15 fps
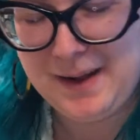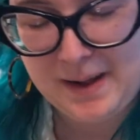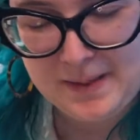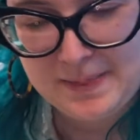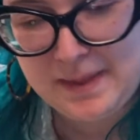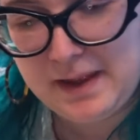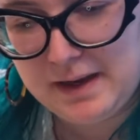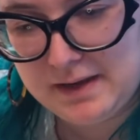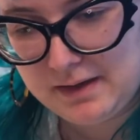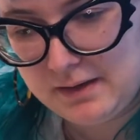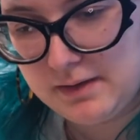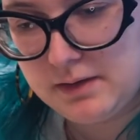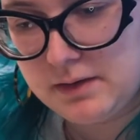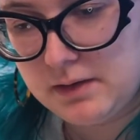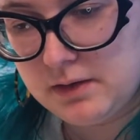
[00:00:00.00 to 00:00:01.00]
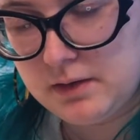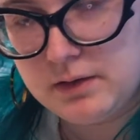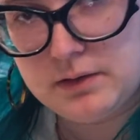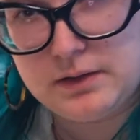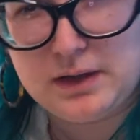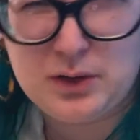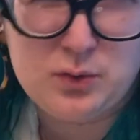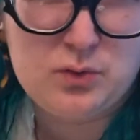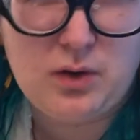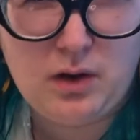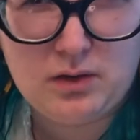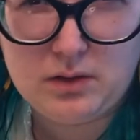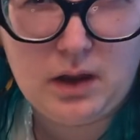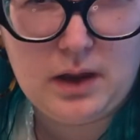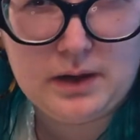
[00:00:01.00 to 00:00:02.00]
and then like draw
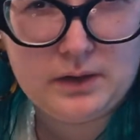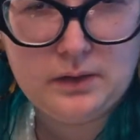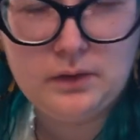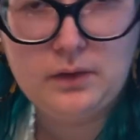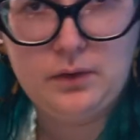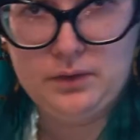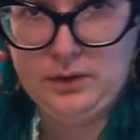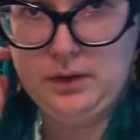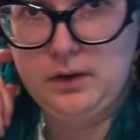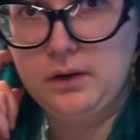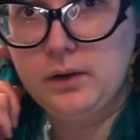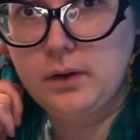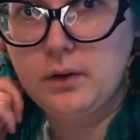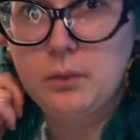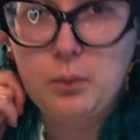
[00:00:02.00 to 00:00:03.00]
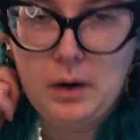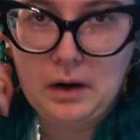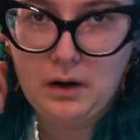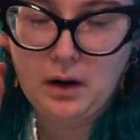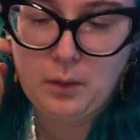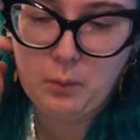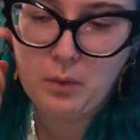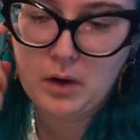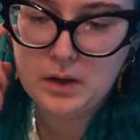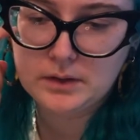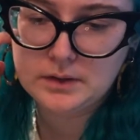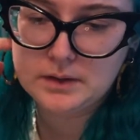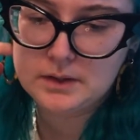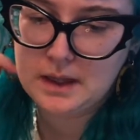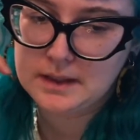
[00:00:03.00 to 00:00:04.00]
lines on it where I
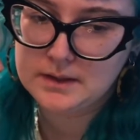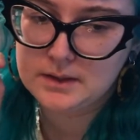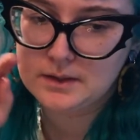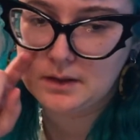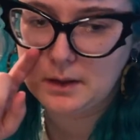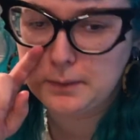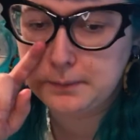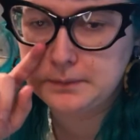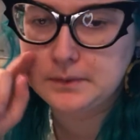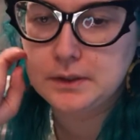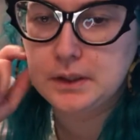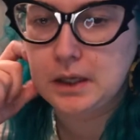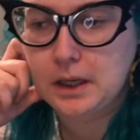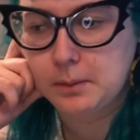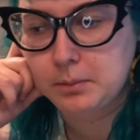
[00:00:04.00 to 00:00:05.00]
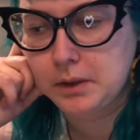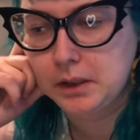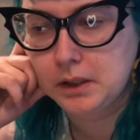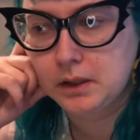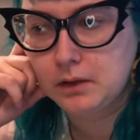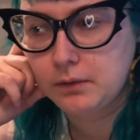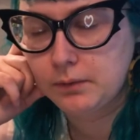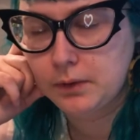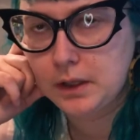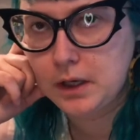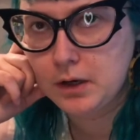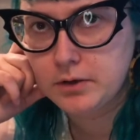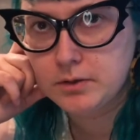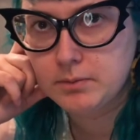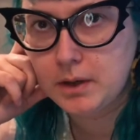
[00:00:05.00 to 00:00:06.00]
want that stuff to happen for the
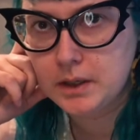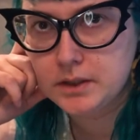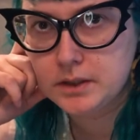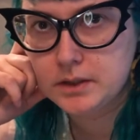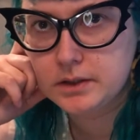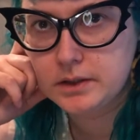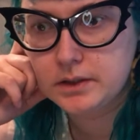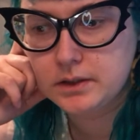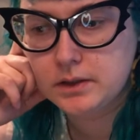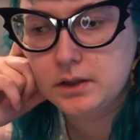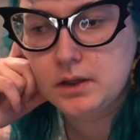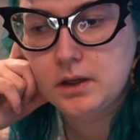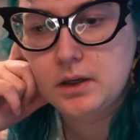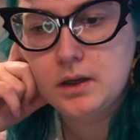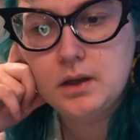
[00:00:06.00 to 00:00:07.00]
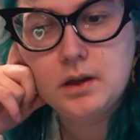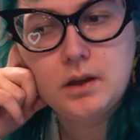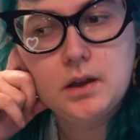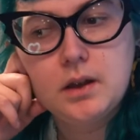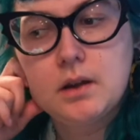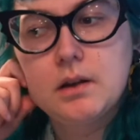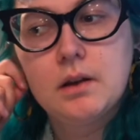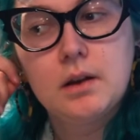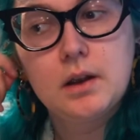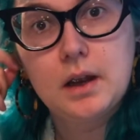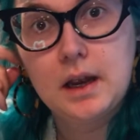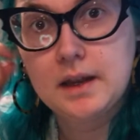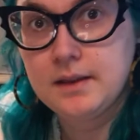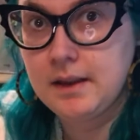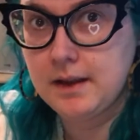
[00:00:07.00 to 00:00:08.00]
underbust.
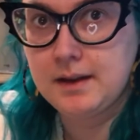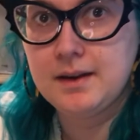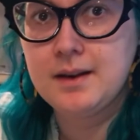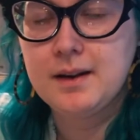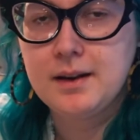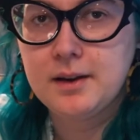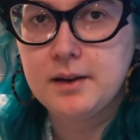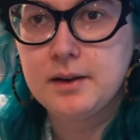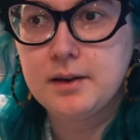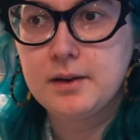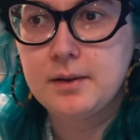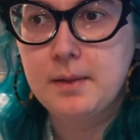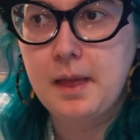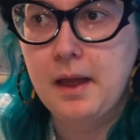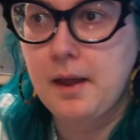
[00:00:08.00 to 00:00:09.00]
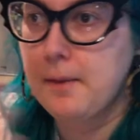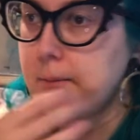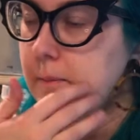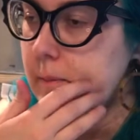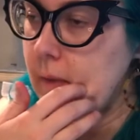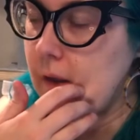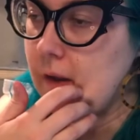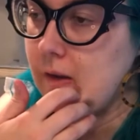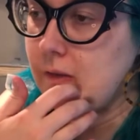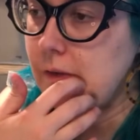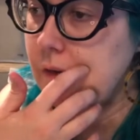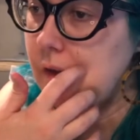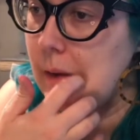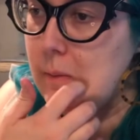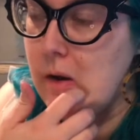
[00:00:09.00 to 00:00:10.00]
And then um, I guess
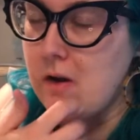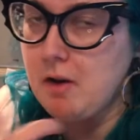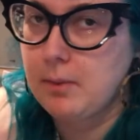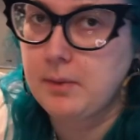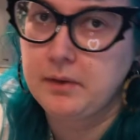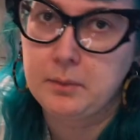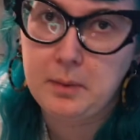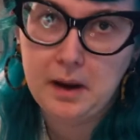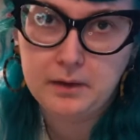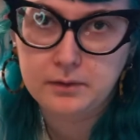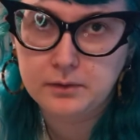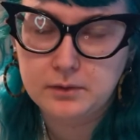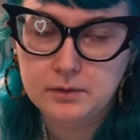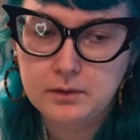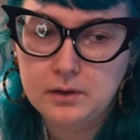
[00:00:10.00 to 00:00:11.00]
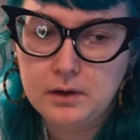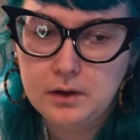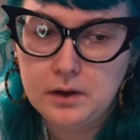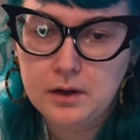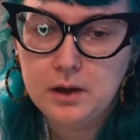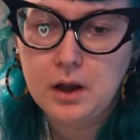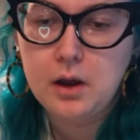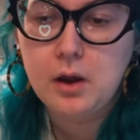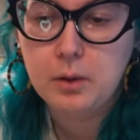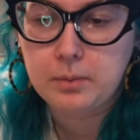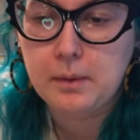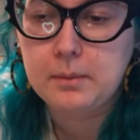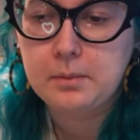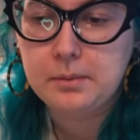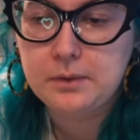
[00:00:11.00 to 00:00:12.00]
use that mock-up as a pattern. I'll
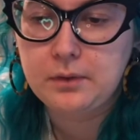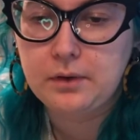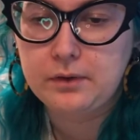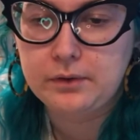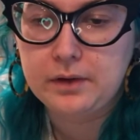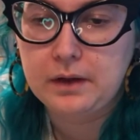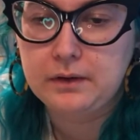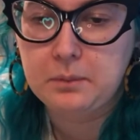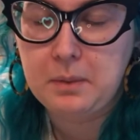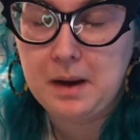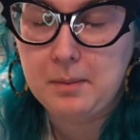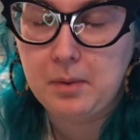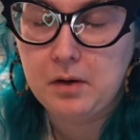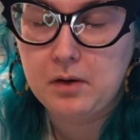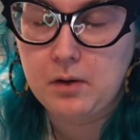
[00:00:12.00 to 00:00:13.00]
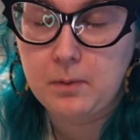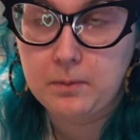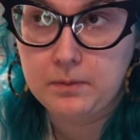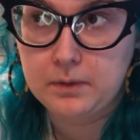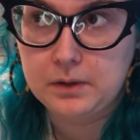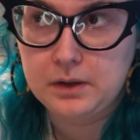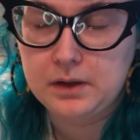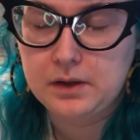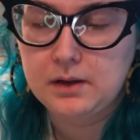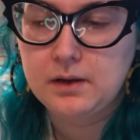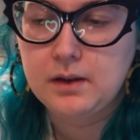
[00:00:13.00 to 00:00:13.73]
probably transfer that to paper, hopefully